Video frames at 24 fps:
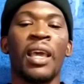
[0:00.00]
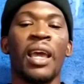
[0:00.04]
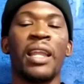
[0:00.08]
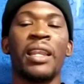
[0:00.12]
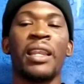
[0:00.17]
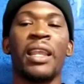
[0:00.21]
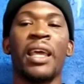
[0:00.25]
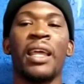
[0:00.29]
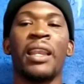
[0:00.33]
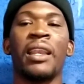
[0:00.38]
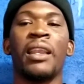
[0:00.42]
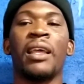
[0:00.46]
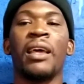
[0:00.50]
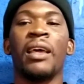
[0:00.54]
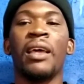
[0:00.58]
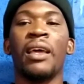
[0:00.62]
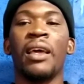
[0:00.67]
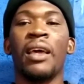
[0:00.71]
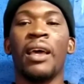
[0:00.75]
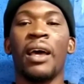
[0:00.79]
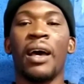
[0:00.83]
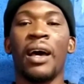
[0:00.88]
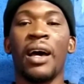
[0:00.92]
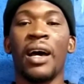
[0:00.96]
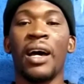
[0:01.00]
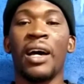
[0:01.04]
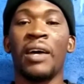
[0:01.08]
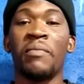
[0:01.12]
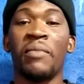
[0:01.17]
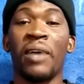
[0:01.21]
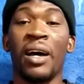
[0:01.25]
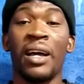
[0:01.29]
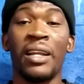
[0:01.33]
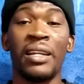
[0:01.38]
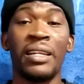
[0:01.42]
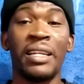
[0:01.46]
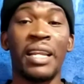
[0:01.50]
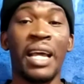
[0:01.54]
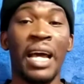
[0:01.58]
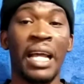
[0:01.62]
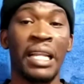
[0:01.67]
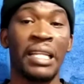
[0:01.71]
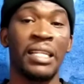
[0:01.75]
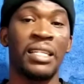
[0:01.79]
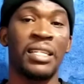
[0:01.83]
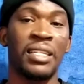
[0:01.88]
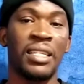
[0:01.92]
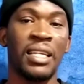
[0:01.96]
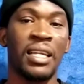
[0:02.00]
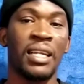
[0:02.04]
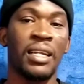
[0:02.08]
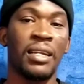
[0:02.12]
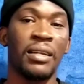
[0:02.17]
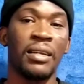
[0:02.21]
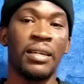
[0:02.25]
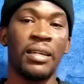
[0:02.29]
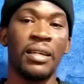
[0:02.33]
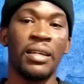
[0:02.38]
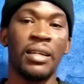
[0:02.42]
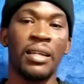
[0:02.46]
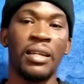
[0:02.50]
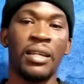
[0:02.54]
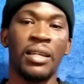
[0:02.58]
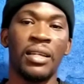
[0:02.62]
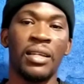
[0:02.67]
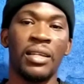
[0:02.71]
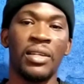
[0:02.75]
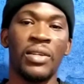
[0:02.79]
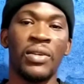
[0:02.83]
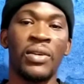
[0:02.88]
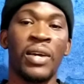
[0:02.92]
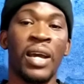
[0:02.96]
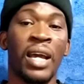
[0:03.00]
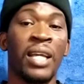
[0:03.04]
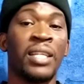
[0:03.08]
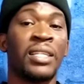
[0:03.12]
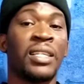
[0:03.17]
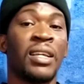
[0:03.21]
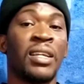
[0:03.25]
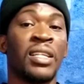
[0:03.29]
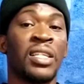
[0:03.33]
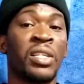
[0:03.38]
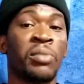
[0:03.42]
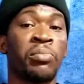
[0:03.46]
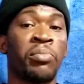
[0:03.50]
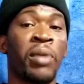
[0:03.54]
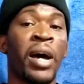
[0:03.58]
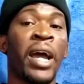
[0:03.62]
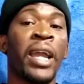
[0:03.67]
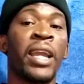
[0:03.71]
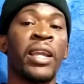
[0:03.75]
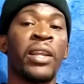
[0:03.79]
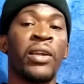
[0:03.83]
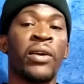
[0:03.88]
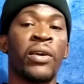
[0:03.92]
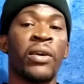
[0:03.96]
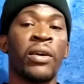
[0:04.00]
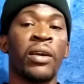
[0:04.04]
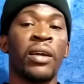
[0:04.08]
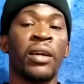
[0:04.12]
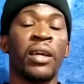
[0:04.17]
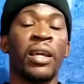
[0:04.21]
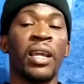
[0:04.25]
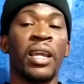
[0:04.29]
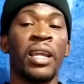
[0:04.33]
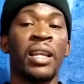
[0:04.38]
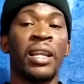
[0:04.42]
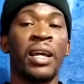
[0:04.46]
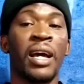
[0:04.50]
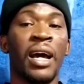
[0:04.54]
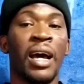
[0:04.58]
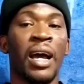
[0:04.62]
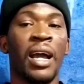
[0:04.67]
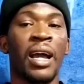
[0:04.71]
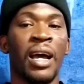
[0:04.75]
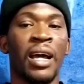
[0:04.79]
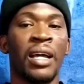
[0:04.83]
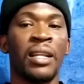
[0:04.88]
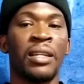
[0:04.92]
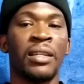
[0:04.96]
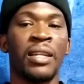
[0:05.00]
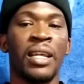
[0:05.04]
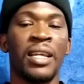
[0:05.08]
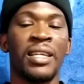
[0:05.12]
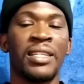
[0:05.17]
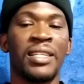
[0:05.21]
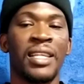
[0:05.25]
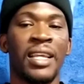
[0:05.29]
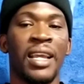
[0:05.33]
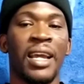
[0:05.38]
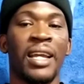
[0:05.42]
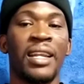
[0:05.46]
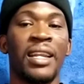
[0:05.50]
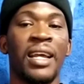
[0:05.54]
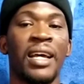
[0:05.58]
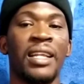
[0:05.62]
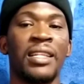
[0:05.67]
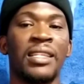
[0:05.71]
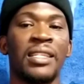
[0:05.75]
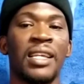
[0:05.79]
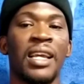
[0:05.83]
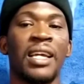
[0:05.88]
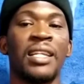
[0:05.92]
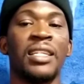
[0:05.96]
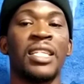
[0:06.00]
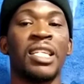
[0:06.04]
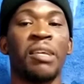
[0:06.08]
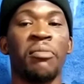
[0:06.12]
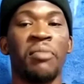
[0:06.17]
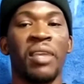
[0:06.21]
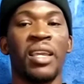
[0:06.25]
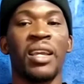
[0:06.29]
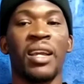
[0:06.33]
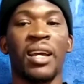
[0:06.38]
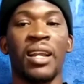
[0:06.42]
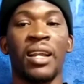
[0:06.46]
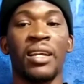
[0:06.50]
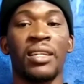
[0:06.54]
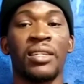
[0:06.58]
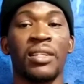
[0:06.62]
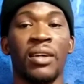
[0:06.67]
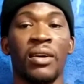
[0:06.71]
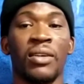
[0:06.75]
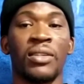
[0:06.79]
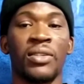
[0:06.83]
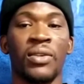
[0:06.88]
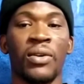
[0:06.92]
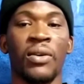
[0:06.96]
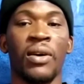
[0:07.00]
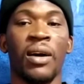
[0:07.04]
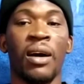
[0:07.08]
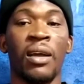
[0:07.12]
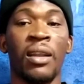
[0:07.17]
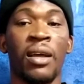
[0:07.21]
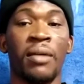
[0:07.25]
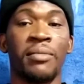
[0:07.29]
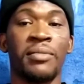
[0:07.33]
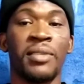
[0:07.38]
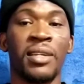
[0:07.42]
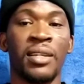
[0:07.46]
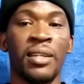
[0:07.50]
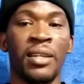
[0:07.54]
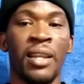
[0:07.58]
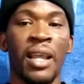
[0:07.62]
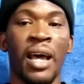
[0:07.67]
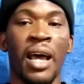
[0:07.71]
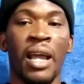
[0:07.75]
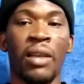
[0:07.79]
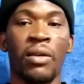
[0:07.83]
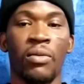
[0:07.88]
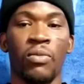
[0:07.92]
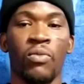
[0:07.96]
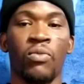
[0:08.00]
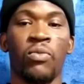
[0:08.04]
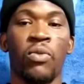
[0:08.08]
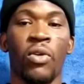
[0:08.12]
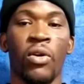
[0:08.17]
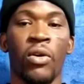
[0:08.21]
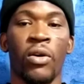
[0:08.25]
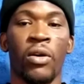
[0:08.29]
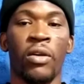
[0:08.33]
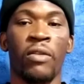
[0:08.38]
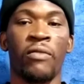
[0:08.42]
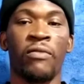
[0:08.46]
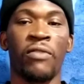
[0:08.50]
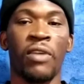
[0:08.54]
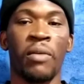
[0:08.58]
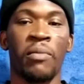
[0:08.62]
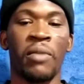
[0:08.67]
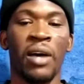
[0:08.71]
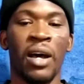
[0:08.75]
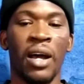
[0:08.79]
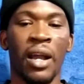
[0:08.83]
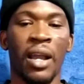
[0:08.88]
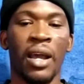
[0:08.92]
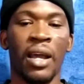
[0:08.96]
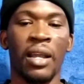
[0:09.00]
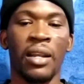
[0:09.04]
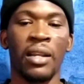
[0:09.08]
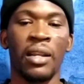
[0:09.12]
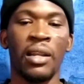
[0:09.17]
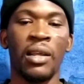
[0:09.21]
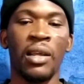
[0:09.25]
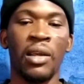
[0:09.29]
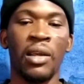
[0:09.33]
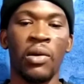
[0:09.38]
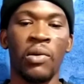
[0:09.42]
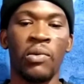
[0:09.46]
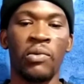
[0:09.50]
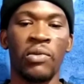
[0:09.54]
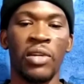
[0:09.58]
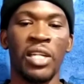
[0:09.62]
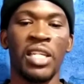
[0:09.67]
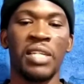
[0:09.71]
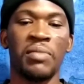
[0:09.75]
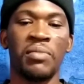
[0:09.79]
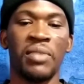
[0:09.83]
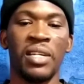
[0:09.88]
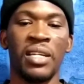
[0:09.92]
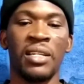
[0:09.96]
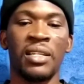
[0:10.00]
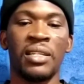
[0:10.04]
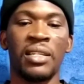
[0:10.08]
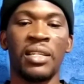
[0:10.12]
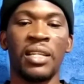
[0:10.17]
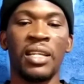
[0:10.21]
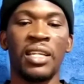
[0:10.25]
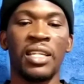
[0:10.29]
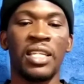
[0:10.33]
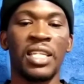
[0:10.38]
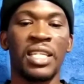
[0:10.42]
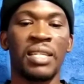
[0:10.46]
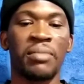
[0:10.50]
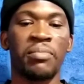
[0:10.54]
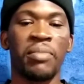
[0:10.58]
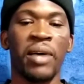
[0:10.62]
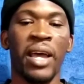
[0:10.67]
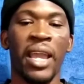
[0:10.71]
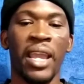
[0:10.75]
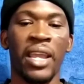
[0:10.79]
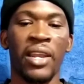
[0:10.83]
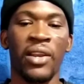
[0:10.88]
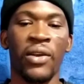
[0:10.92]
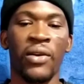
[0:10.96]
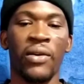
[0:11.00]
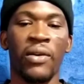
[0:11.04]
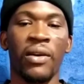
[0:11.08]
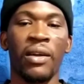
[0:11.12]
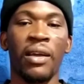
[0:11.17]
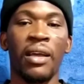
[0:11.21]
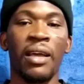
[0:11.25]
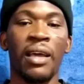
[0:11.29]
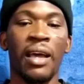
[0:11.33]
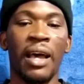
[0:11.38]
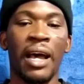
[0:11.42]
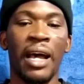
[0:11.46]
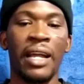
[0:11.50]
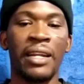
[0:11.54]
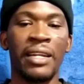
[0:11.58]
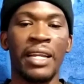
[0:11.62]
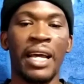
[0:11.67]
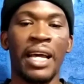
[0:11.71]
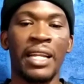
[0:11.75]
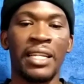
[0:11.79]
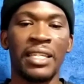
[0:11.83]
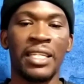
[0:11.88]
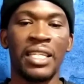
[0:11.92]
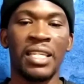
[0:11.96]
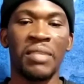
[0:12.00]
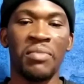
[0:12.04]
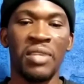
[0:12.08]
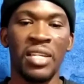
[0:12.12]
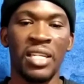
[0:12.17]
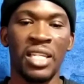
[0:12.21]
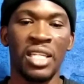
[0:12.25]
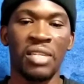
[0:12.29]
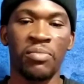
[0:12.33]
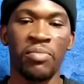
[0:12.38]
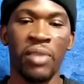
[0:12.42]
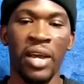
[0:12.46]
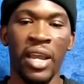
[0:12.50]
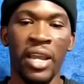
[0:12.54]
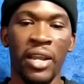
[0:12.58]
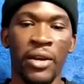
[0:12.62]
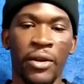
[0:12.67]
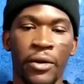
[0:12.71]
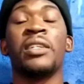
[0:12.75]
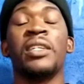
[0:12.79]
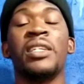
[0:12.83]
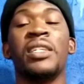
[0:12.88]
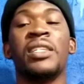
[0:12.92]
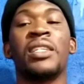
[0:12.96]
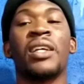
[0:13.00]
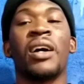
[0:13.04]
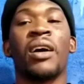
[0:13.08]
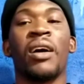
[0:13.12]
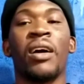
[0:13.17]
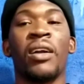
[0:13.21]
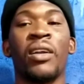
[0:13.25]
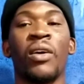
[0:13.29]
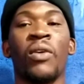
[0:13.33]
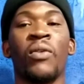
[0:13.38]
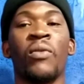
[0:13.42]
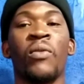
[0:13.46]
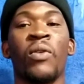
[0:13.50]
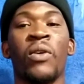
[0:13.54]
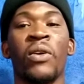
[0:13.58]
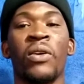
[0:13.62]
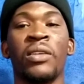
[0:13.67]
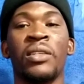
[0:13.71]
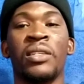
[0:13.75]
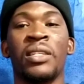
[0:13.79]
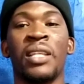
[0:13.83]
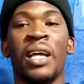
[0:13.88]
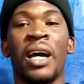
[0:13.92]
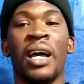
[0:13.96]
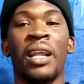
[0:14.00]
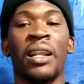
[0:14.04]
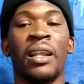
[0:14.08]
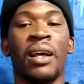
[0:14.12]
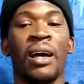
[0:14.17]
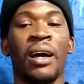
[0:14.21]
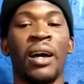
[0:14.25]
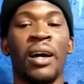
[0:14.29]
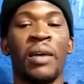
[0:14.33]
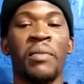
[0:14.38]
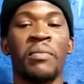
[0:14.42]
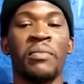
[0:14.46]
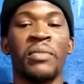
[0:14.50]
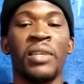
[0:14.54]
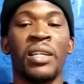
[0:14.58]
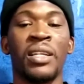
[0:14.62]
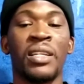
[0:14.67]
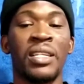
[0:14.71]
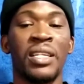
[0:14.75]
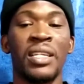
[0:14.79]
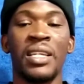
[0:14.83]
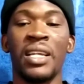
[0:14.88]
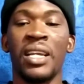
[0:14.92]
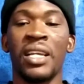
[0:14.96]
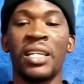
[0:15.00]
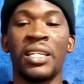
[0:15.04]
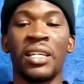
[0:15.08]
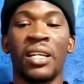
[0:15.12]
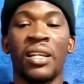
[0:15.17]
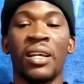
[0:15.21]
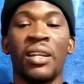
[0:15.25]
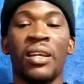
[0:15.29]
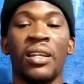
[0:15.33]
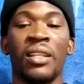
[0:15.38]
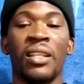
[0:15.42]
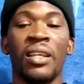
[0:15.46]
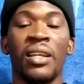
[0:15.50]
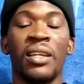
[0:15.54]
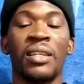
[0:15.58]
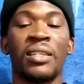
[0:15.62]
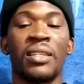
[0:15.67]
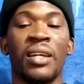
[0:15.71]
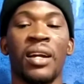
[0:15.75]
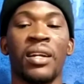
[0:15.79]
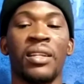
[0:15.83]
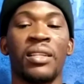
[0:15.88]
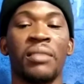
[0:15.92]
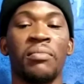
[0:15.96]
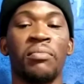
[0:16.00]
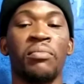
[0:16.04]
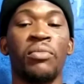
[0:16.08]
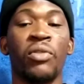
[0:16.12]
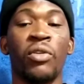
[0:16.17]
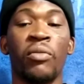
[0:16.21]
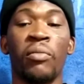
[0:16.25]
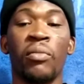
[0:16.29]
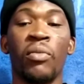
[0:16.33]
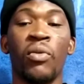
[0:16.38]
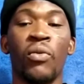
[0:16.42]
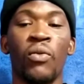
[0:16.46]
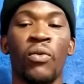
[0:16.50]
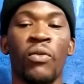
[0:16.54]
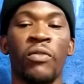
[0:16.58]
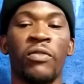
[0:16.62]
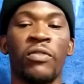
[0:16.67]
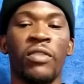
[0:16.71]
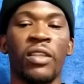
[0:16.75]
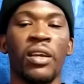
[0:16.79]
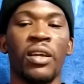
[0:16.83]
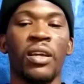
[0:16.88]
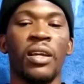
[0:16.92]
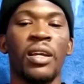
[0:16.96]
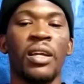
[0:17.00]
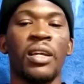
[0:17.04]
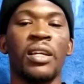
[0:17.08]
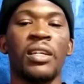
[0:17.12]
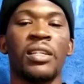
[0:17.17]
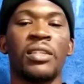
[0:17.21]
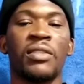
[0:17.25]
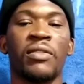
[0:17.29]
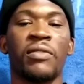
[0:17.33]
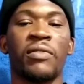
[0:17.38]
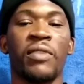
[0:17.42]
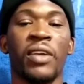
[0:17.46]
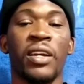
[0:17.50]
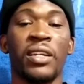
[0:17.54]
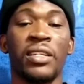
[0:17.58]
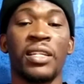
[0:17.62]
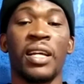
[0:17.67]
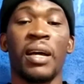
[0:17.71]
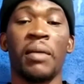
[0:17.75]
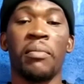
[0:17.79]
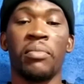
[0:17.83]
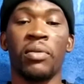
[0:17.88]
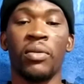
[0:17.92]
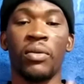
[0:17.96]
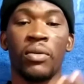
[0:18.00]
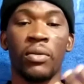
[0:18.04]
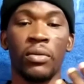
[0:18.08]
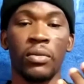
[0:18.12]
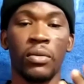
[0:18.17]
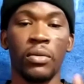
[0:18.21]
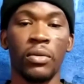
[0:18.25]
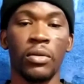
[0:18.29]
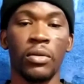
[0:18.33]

And then anansi, you guys say spider. In Akan, they say anansi, and Jamaican has also adopted that word from Akan, which means spider. Anansi means spider. These are other words that the th and other things are removed. So for example,